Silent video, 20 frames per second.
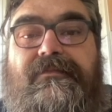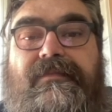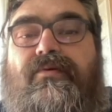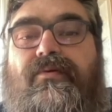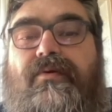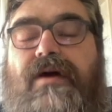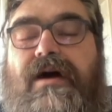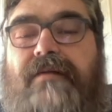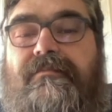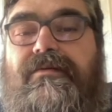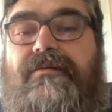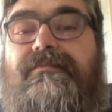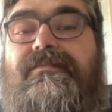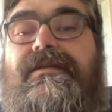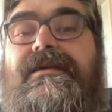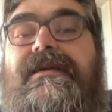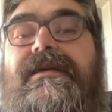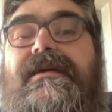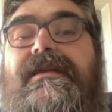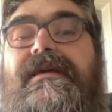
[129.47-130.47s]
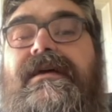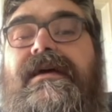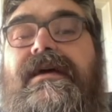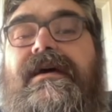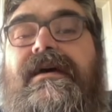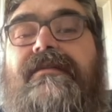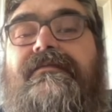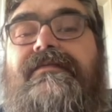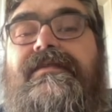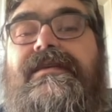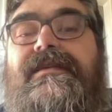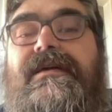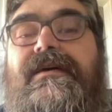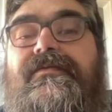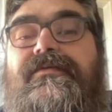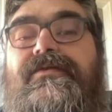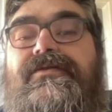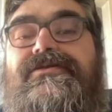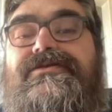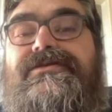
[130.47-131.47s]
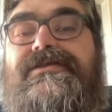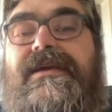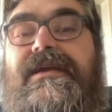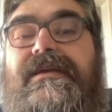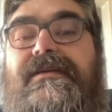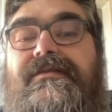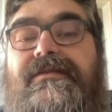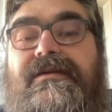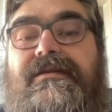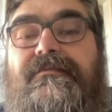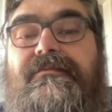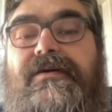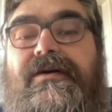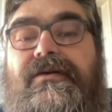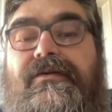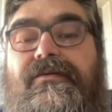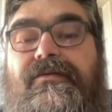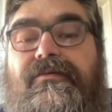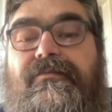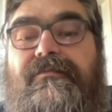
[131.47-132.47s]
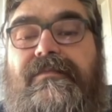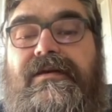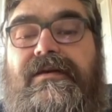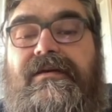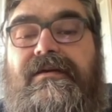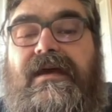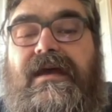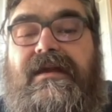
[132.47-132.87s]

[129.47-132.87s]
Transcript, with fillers: Probably gonna have another Shaylin poem